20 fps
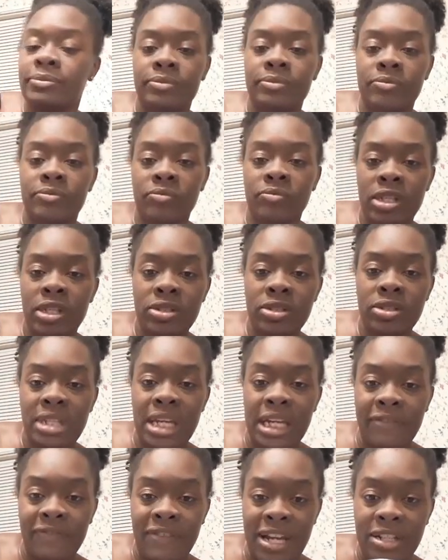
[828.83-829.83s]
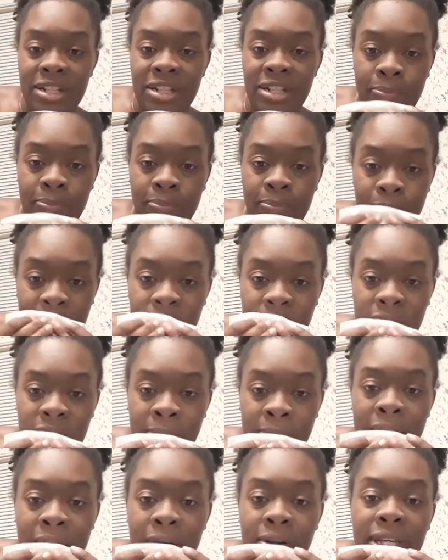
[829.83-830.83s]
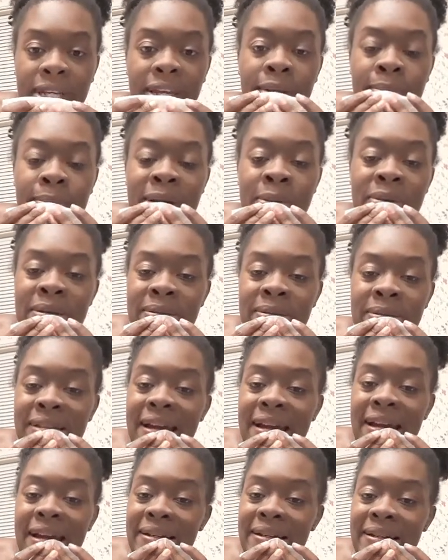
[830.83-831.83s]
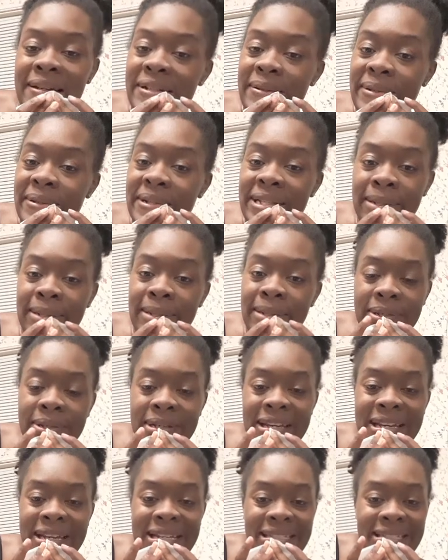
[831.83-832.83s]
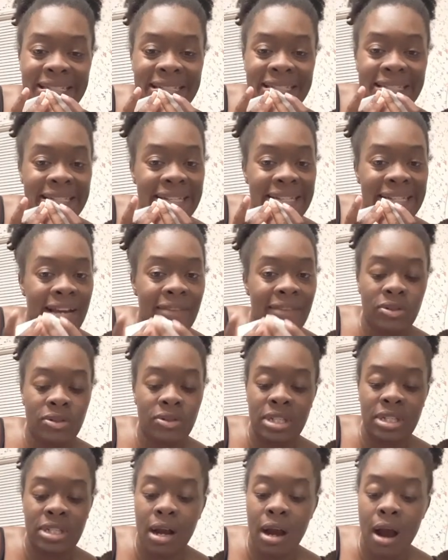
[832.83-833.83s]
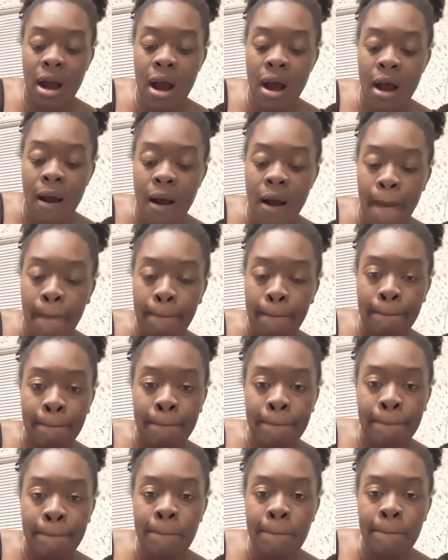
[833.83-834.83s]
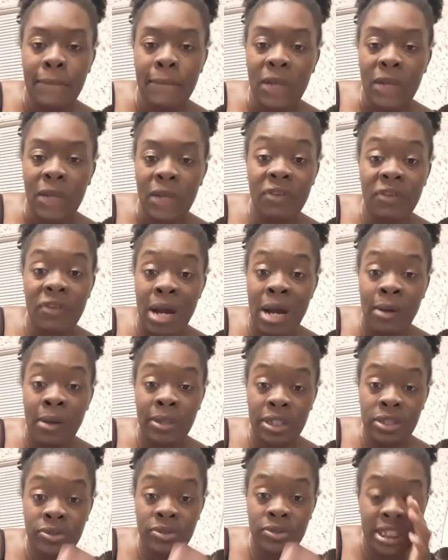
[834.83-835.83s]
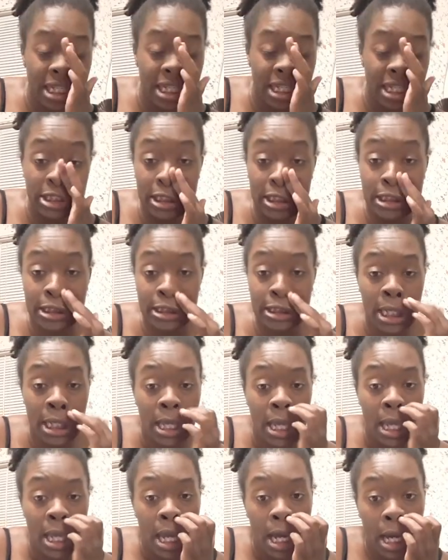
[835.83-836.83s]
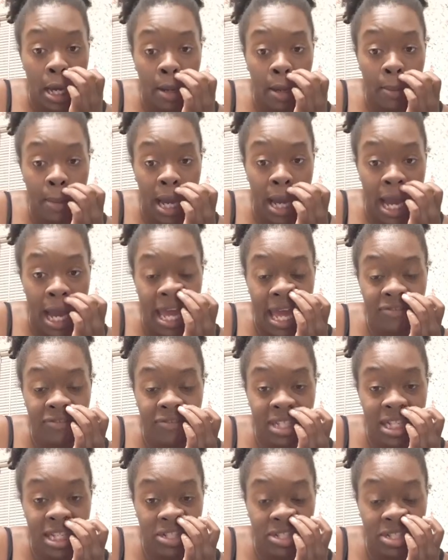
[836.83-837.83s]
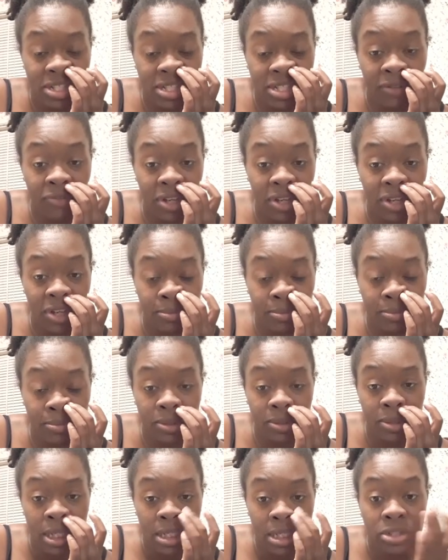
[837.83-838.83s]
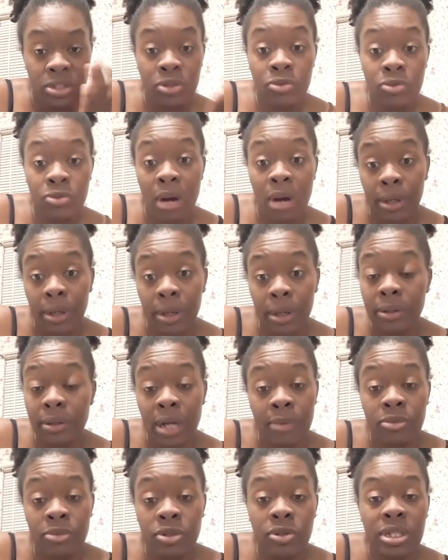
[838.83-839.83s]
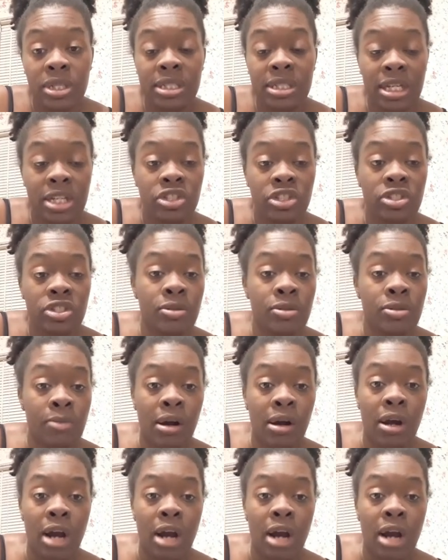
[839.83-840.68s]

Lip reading: So take advantage of purchasing the Power Kit at my website, www.stdlifecoach.com. Or if y'all want to do any sessions, I have sessions available tomorrow. I'm doing sessions tomorrow.